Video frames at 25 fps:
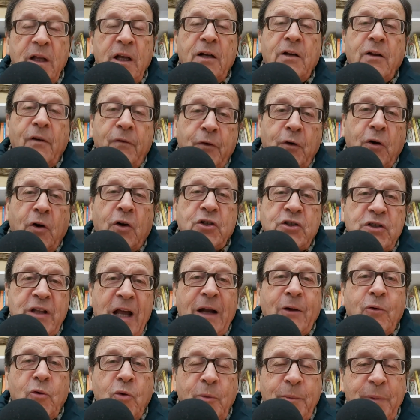And of course,
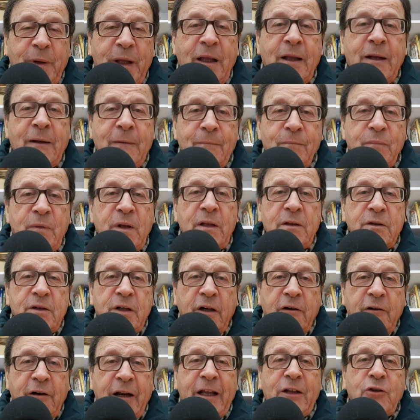that would be
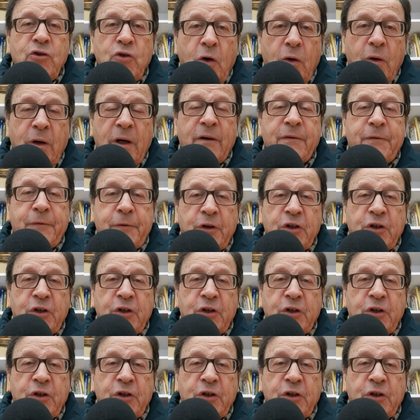the great door